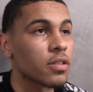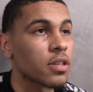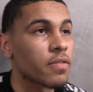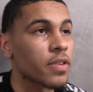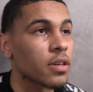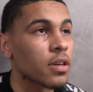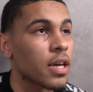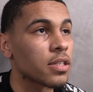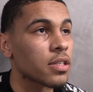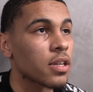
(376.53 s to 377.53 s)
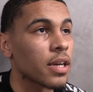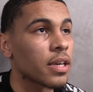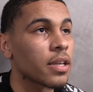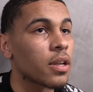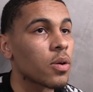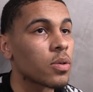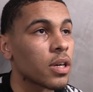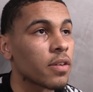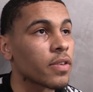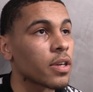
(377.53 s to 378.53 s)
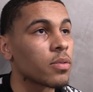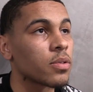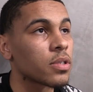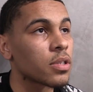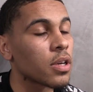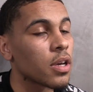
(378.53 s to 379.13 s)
So I think as I started getting older, I think it was,